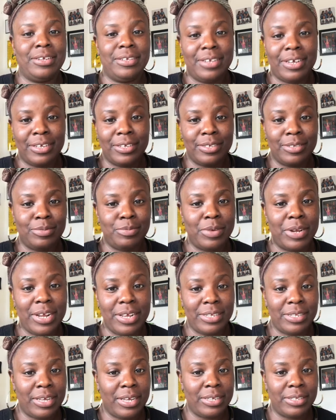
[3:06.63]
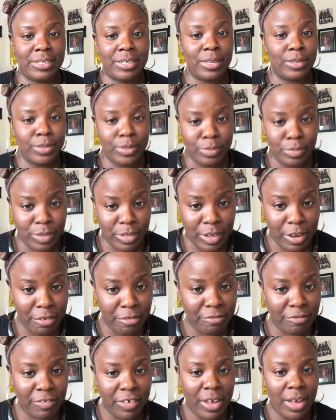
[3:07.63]
That's what I say. Sell some
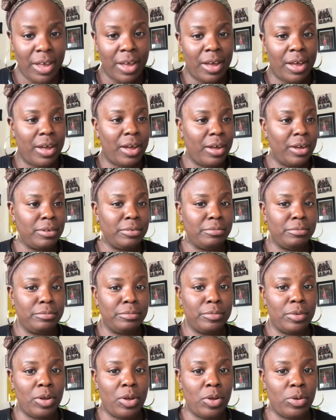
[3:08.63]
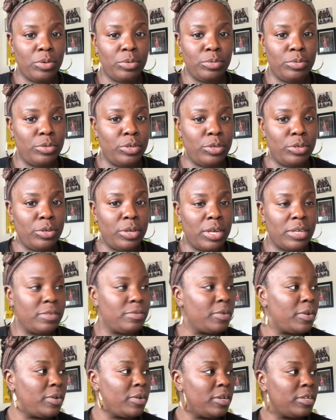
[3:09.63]
stuff. As
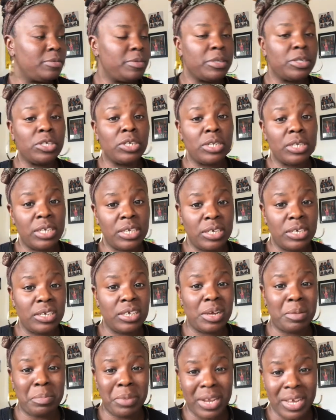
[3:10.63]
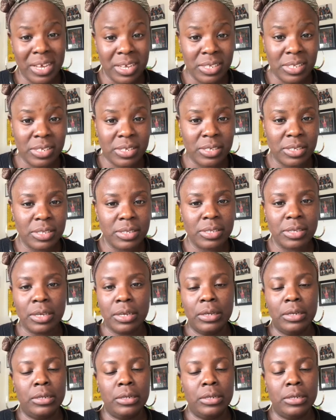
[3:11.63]
far, especially appliances,